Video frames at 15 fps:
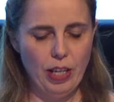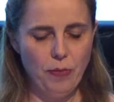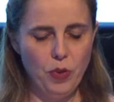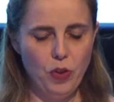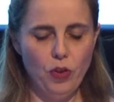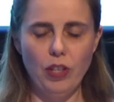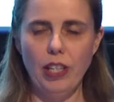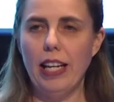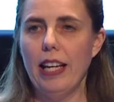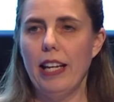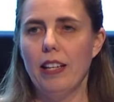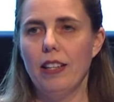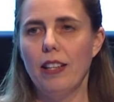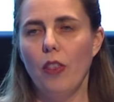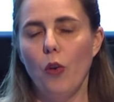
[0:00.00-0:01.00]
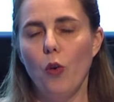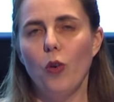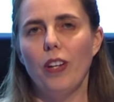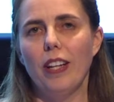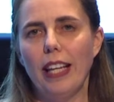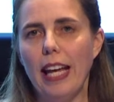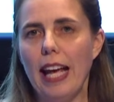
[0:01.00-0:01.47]
some thought
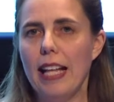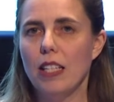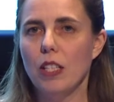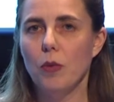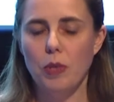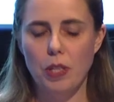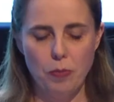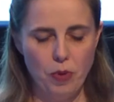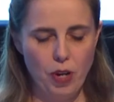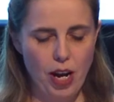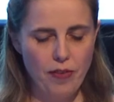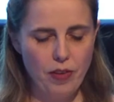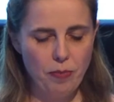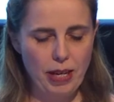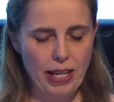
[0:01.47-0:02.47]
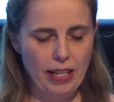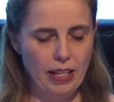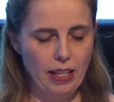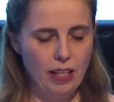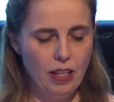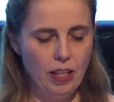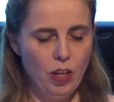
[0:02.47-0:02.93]
that cancer was a private
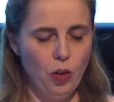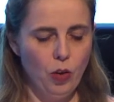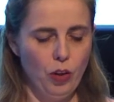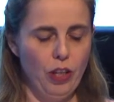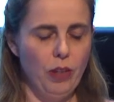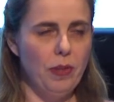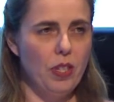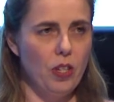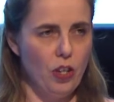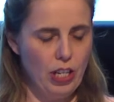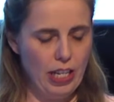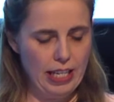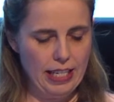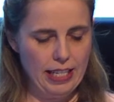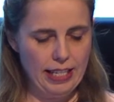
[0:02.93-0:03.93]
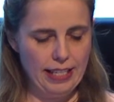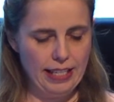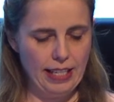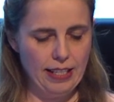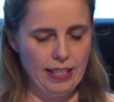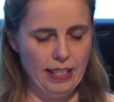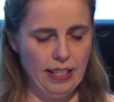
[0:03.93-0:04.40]
matter, or that there was no need to
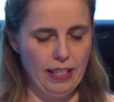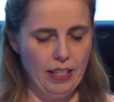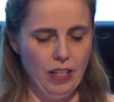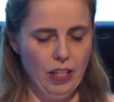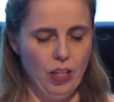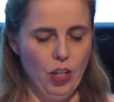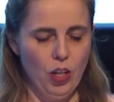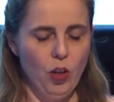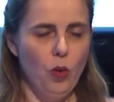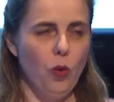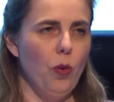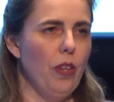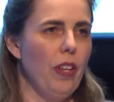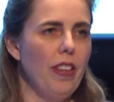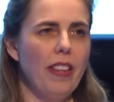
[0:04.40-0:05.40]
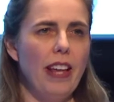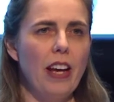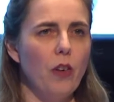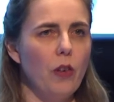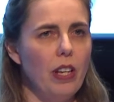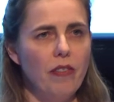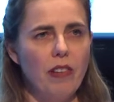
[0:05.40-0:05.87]
discuss it, or that
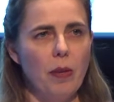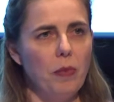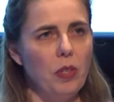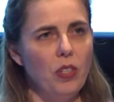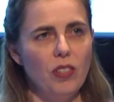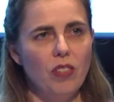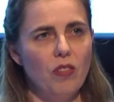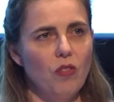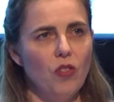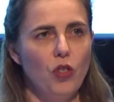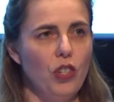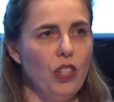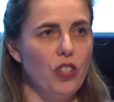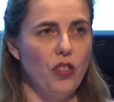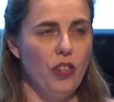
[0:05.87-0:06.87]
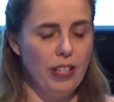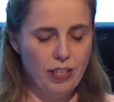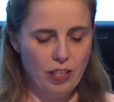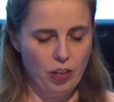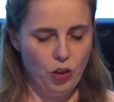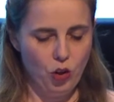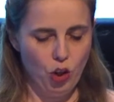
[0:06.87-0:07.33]
they or their family were just too
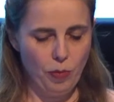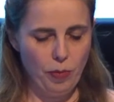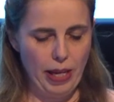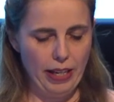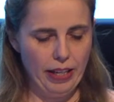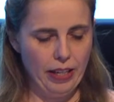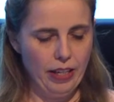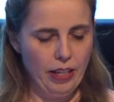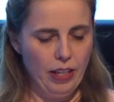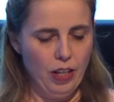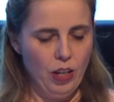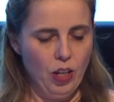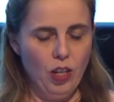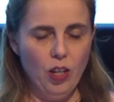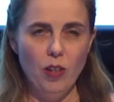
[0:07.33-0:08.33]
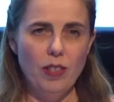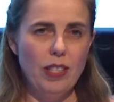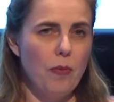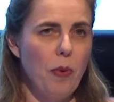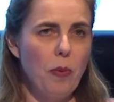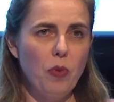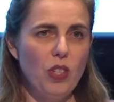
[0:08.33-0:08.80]
distressed to talk about it, or
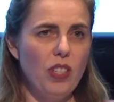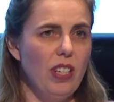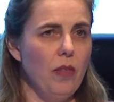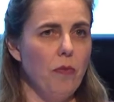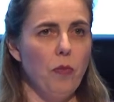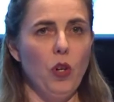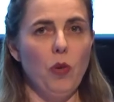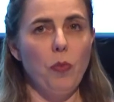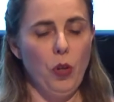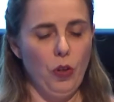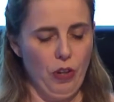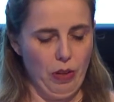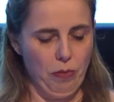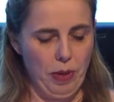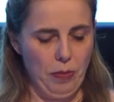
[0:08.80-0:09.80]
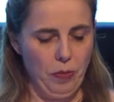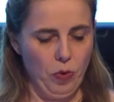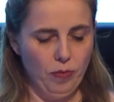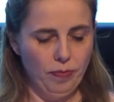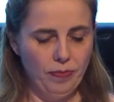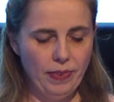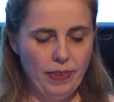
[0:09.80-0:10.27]
some people just didn't want to bother other
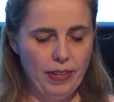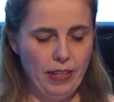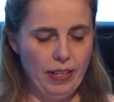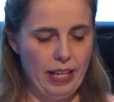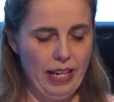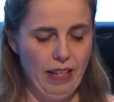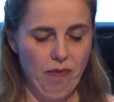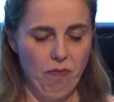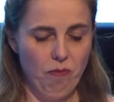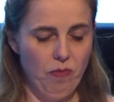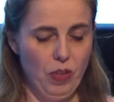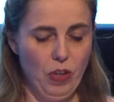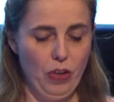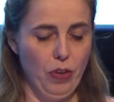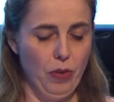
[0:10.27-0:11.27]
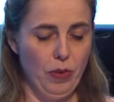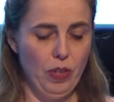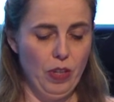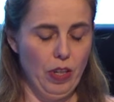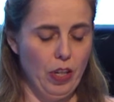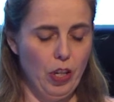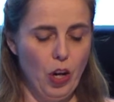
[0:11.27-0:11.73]
people. And there
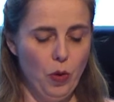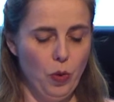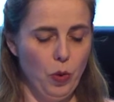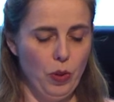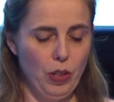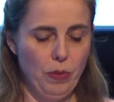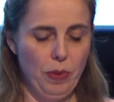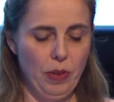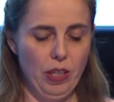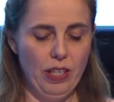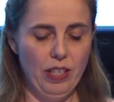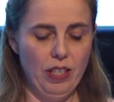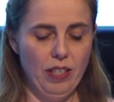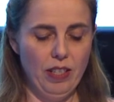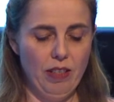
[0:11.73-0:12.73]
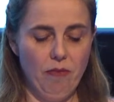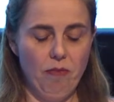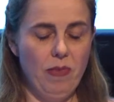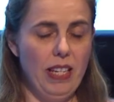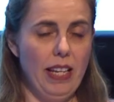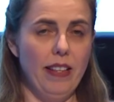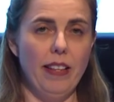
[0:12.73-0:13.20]
was a cohort as well that just
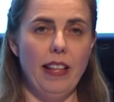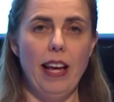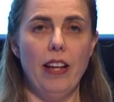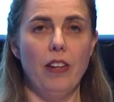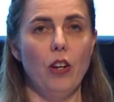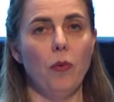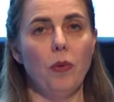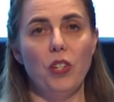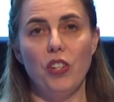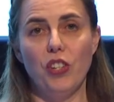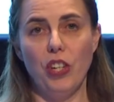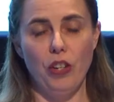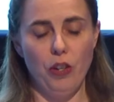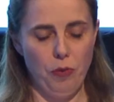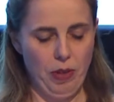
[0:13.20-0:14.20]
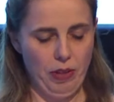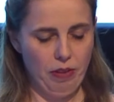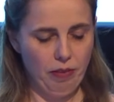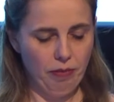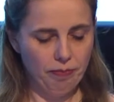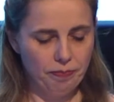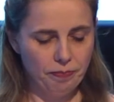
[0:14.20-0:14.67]
said that they had no one to share it
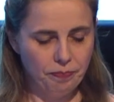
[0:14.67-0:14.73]
with.